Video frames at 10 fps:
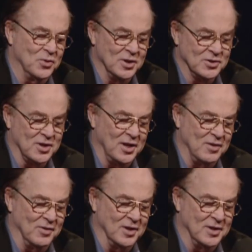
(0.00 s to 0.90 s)
it was
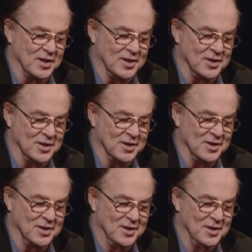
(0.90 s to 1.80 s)
Cleveland and
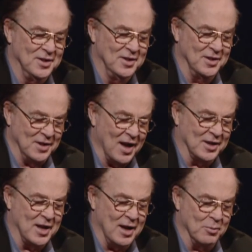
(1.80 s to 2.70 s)
uh,
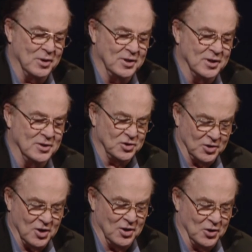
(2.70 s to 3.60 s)
not Hammond
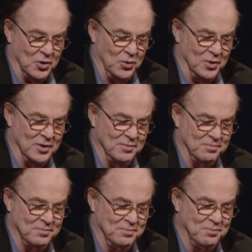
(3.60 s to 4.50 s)
Chicago, uh,
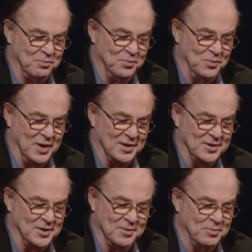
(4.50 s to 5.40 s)

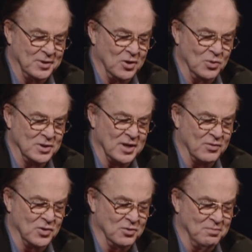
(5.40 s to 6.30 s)
that, uh, but no one's
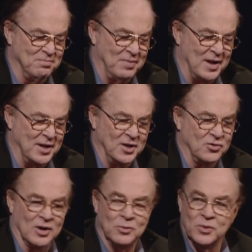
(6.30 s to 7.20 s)
ever had any
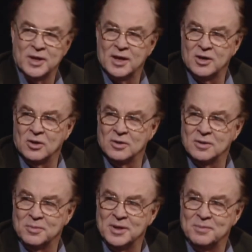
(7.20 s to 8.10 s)
trouble with that at
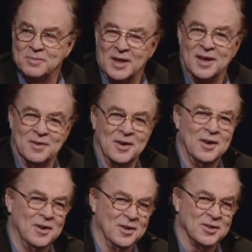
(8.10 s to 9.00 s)
all. I mean, the,
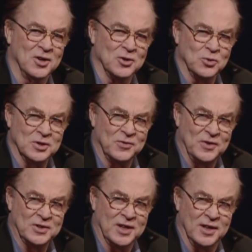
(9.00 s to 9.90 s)
the country is
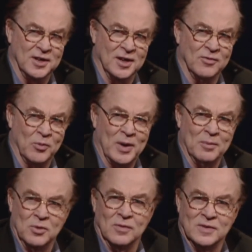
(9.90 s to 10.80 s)
sophisticated enough
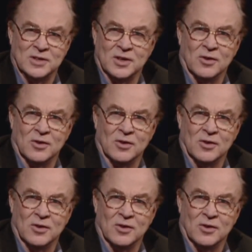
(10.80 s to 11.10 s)
about movies